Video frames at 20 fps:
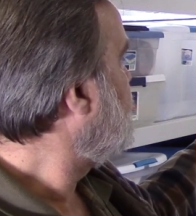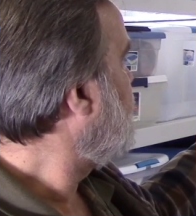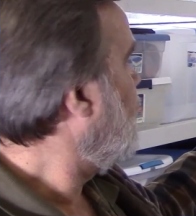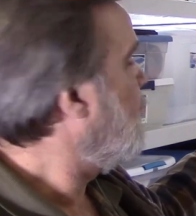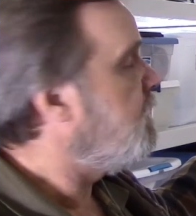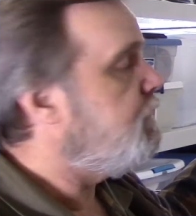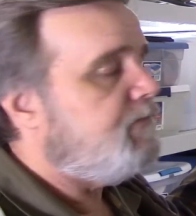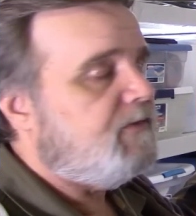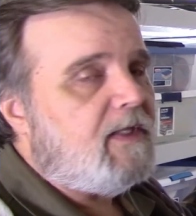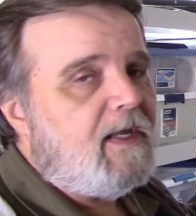
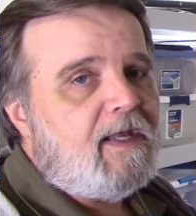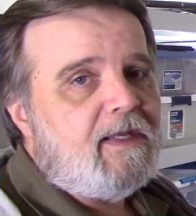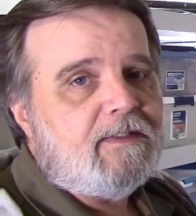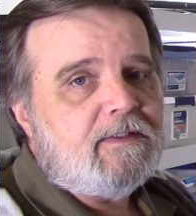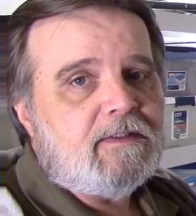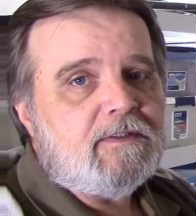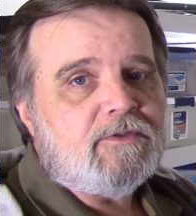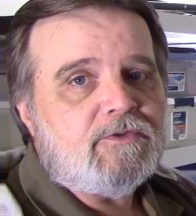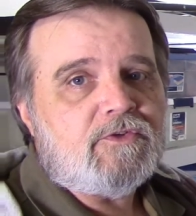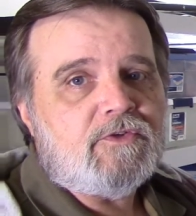tail
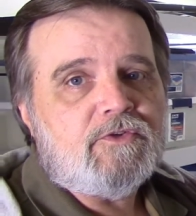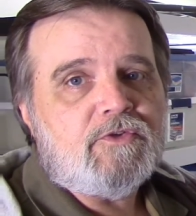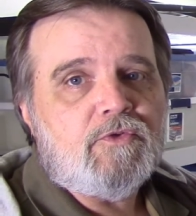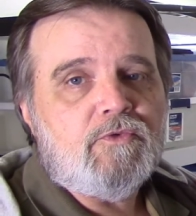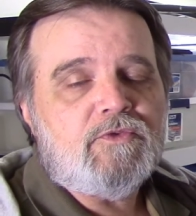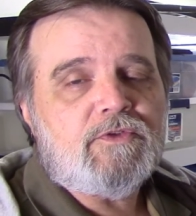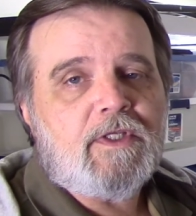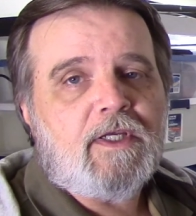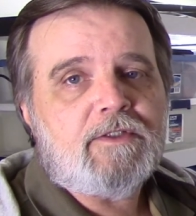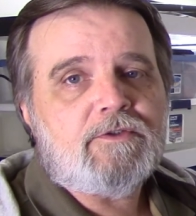flat is 2
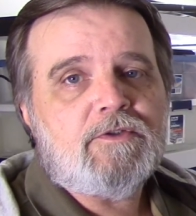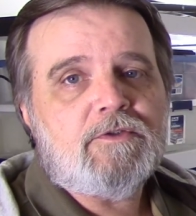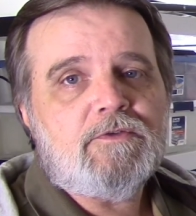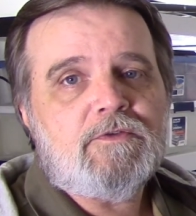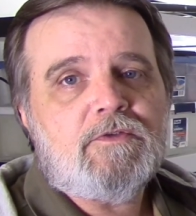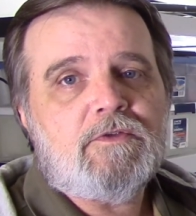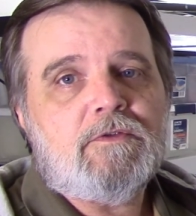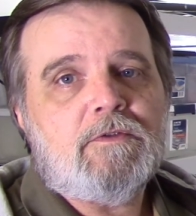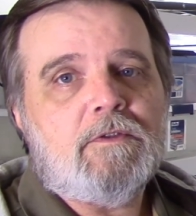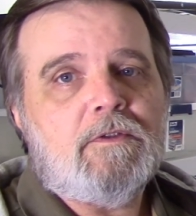
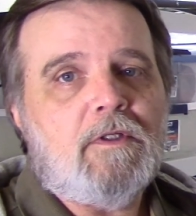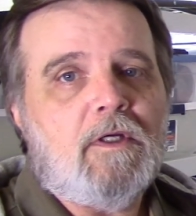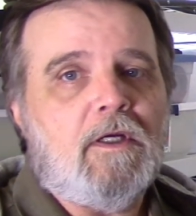sections.